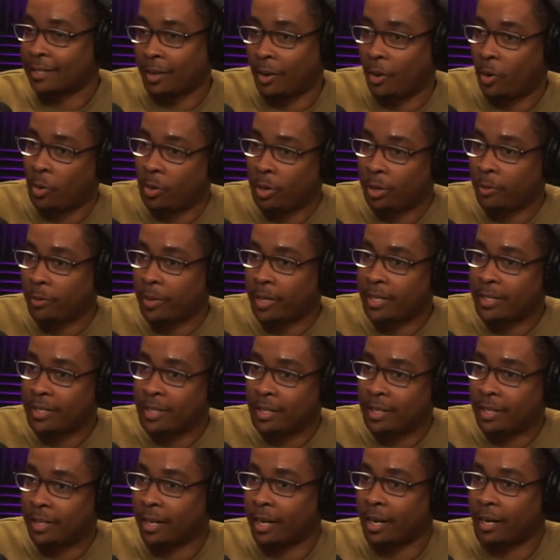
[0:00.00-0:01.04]
only
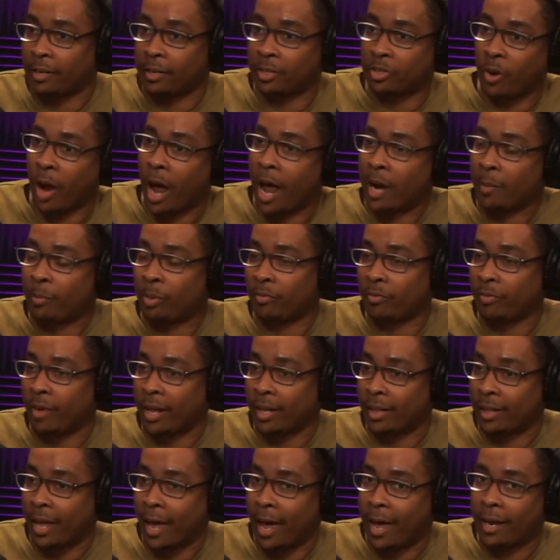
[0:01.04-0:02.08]
reason. Trying to
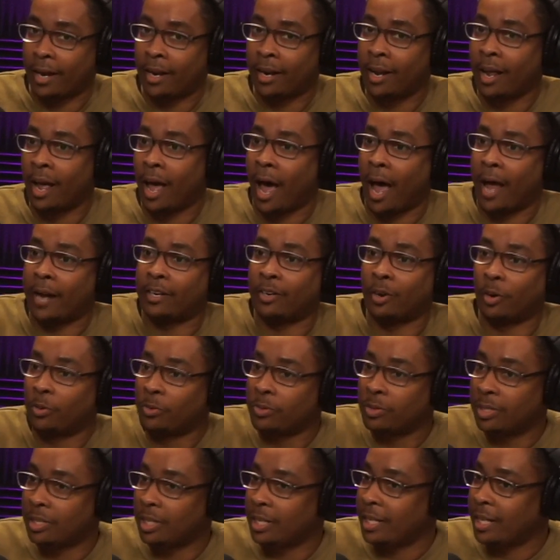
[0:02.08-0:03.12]
prevent that. I don't
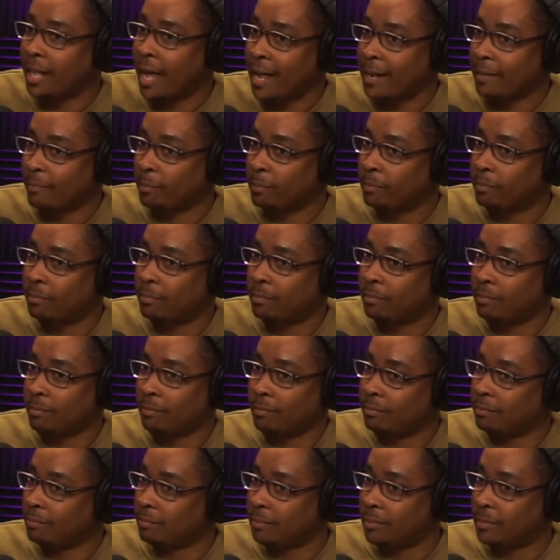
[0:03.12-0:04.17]
see that
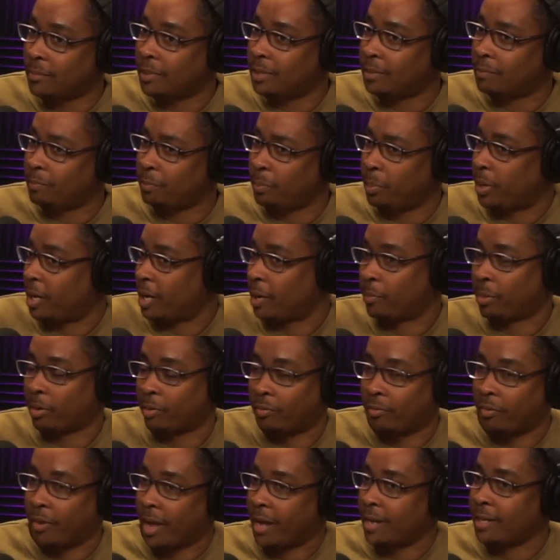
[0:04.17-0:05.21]
being
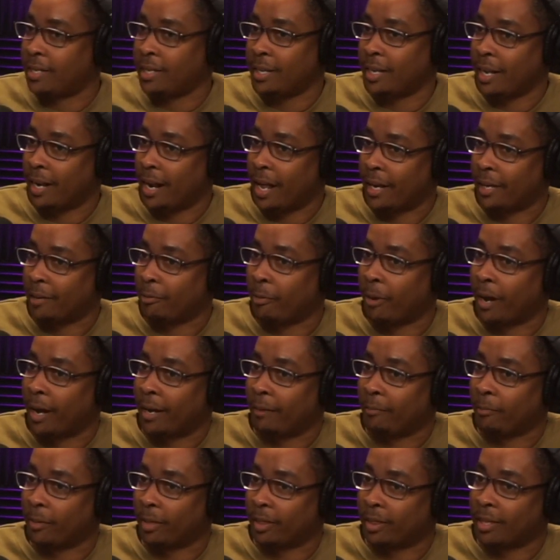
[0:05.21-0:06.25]
prevented in any way
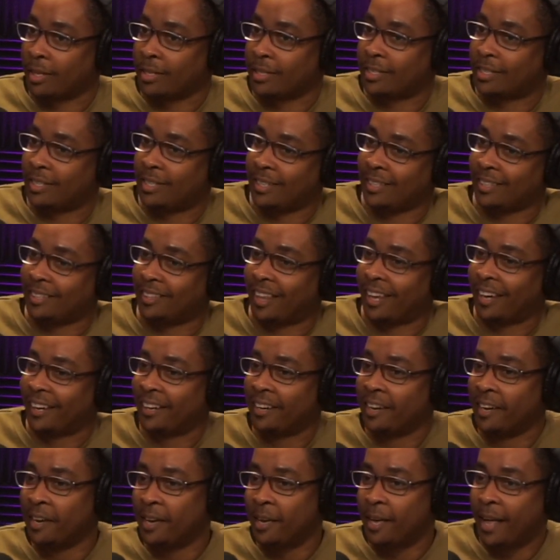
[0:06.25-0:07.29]
with this. Like,
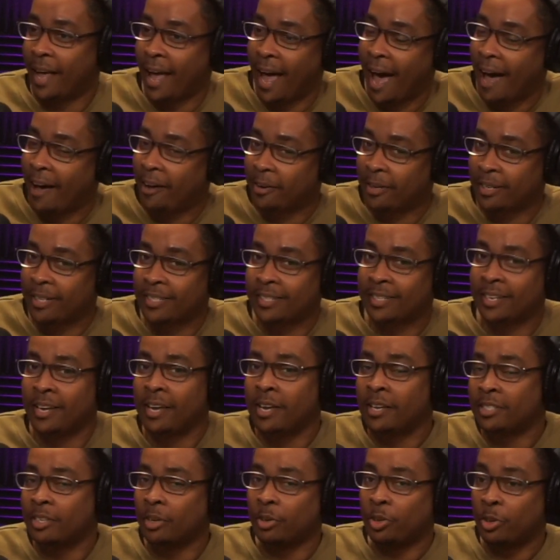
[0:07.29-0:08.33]

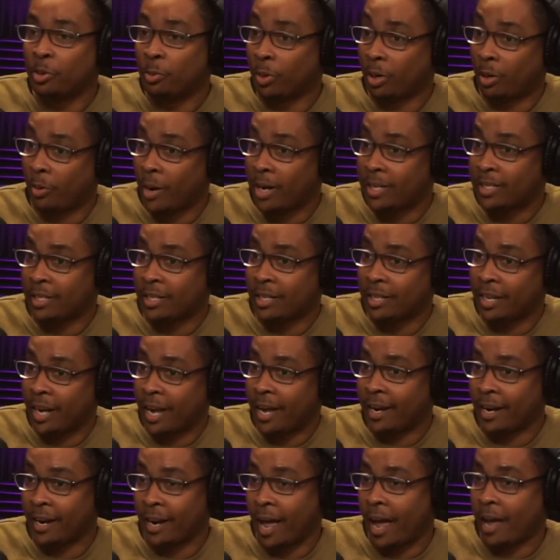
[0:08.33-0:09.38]
so you requested your
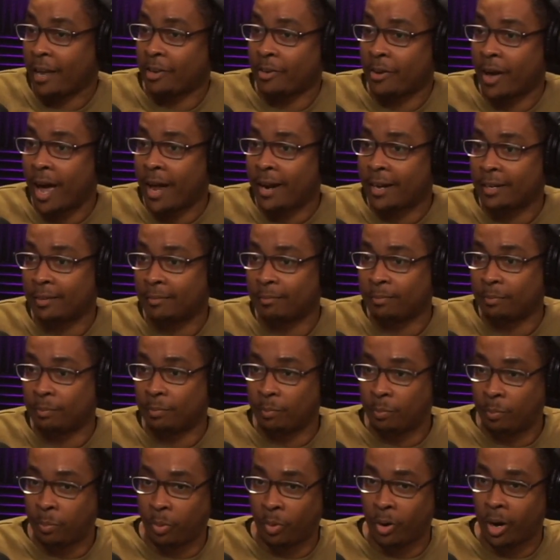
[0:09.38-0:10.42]
data. Now you got to
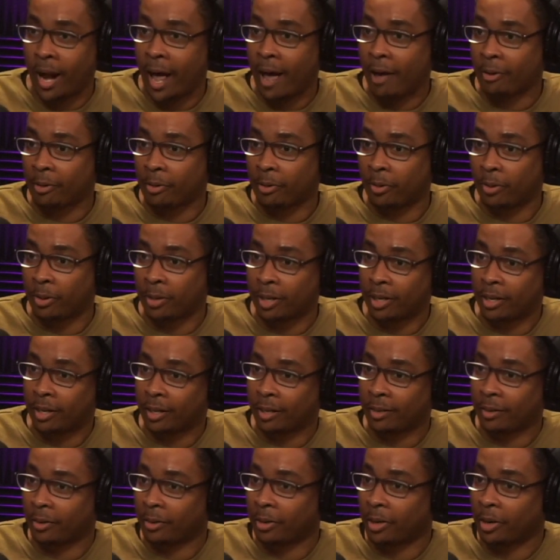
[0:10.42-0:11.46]
print out on
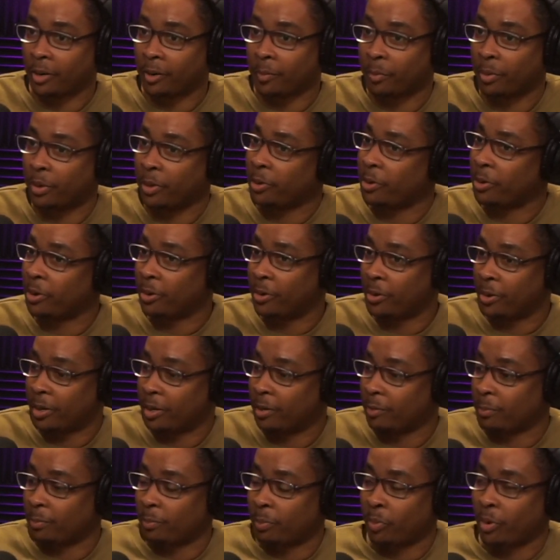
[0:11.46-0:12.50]
your computer,
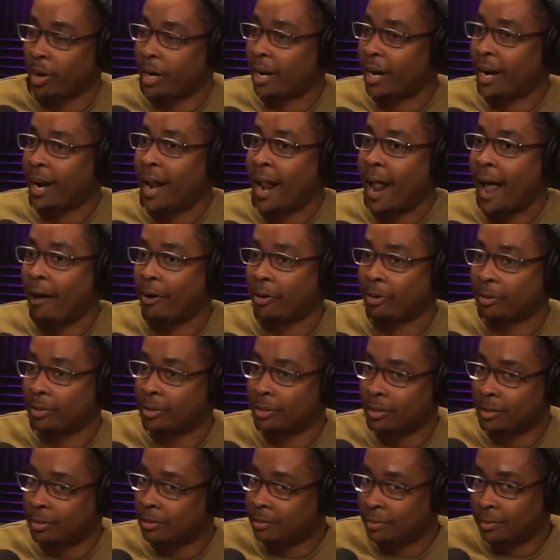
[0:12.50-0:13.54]
or you printed it out.
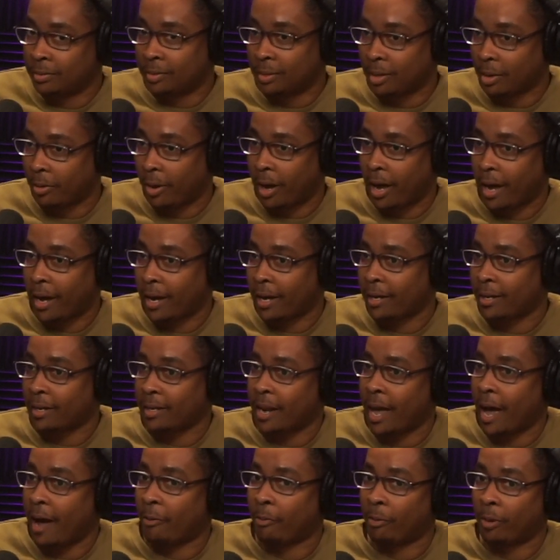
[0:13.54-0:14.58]
Okay.
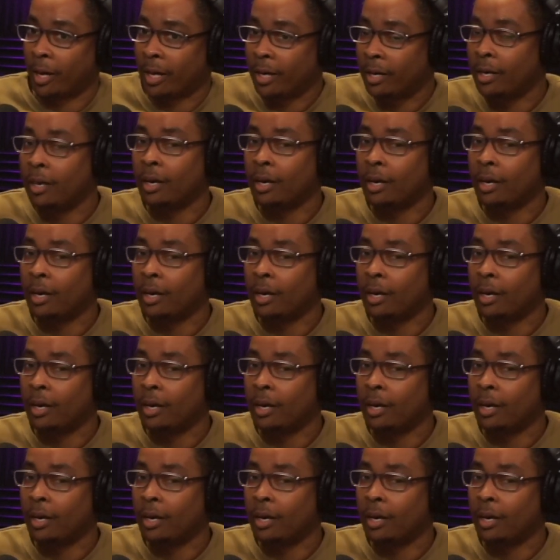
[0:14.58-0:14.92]
Now what?